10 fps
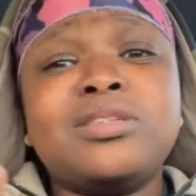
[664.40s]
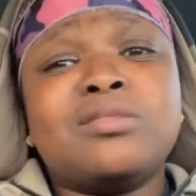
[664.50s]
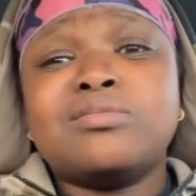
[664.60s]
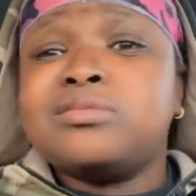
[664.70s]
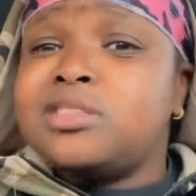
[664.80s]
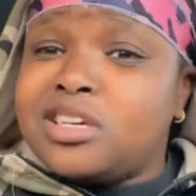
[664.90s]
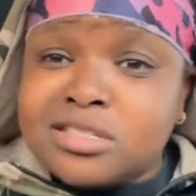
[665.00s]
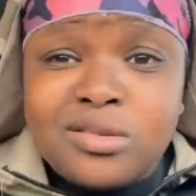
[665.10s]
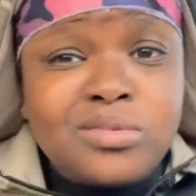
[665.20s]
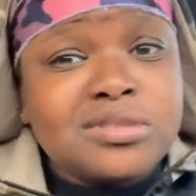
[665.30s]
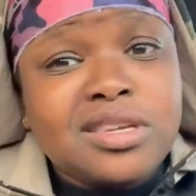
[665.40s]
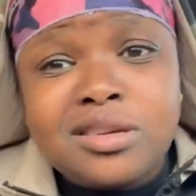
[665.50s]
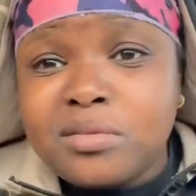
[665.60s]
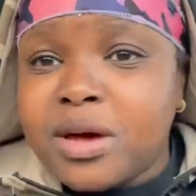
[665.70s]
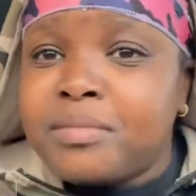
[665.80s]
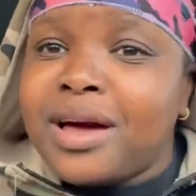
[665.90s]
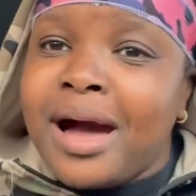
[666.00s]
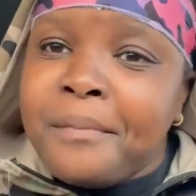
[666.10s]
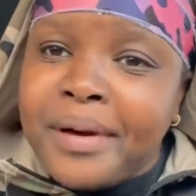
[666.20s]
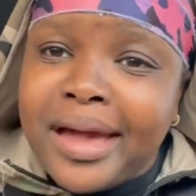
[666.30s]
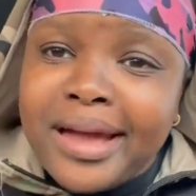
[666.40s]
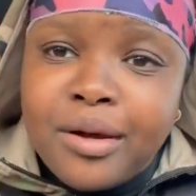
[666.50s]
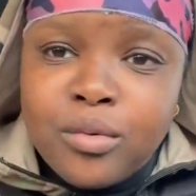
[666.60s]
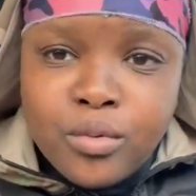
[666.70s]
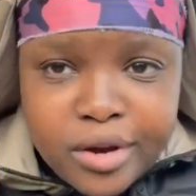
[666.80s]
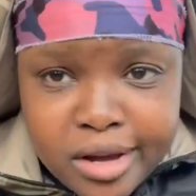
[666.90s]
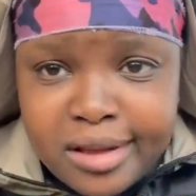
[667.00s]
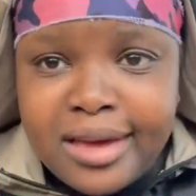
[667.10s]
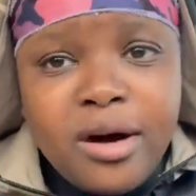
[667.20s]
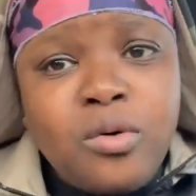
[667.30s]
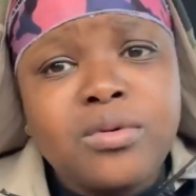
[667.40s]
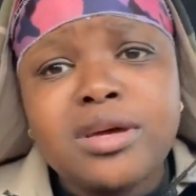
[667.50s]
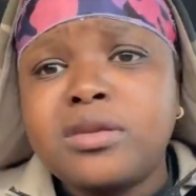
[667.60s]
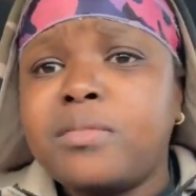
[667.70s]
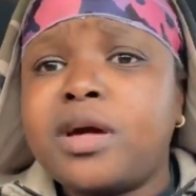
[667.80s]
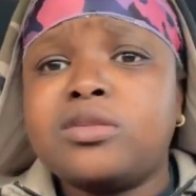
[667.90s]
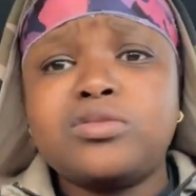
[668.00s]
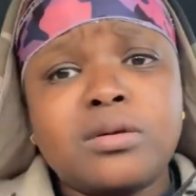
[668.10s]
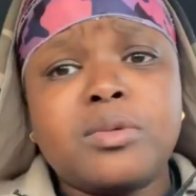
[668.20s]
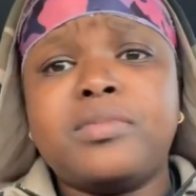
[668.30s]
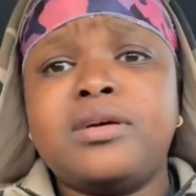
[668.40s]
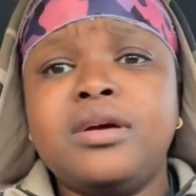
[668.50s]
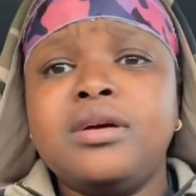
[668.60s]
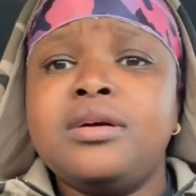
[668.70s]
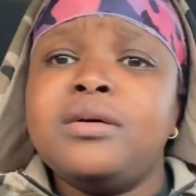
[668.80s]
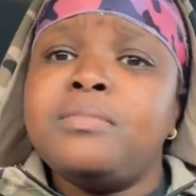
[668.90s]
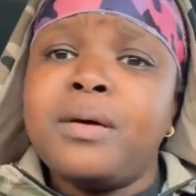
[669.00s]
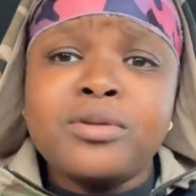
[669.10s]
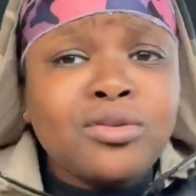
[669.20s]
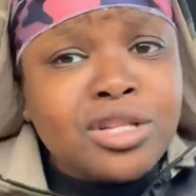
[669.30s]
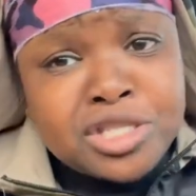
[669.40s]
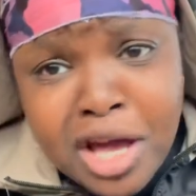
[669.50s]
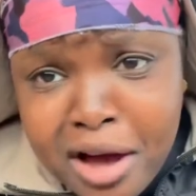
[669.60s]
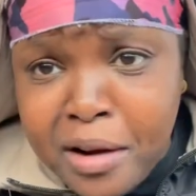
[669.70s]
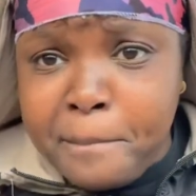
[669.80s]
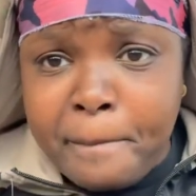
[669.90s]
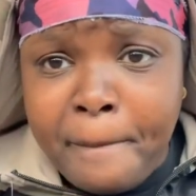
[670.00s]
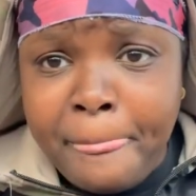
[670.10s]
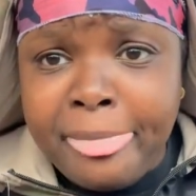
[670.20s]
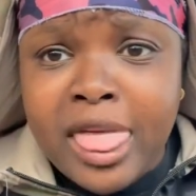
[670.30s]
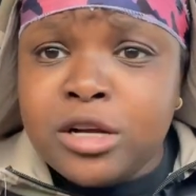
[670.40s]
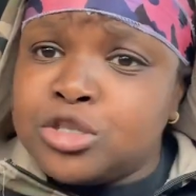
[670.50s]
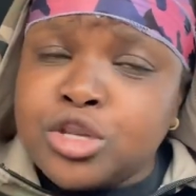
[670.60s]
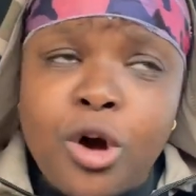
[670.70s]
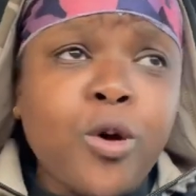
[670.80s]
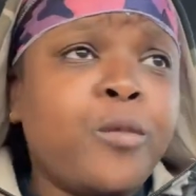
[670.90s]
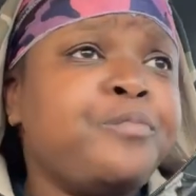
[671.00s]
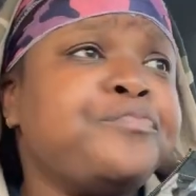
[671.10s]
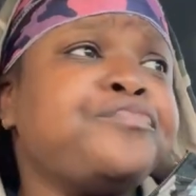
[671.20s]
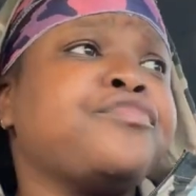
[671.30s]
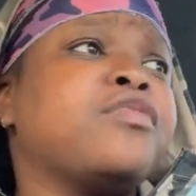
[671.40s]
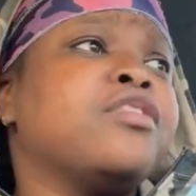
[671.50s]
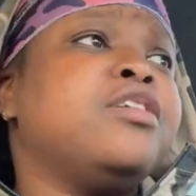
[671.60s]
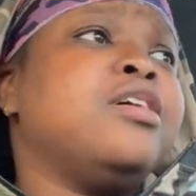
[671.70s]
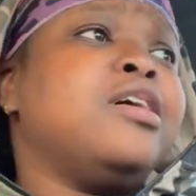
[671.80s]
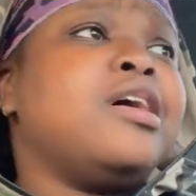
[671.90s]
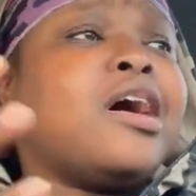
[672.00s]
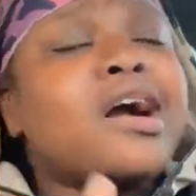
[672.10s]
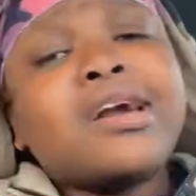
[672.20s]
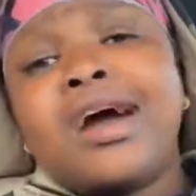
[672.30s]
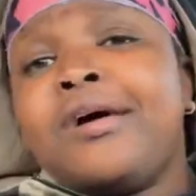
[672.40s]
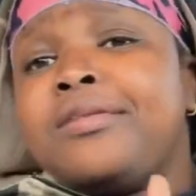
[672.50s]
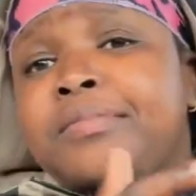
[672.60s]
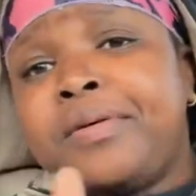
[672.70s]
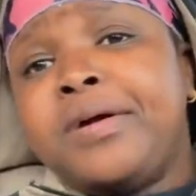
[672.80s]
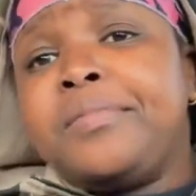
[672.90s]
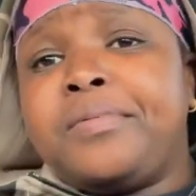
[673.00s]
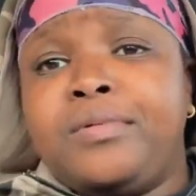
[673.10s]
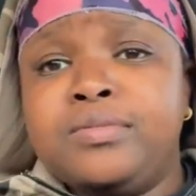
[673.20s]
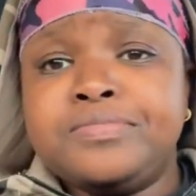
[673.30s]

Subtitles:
be no snitch. I don't want to tell nobody, but I'm paying rent. I don't want to get nobody in trouble, but baby, do your job. So, I call the people.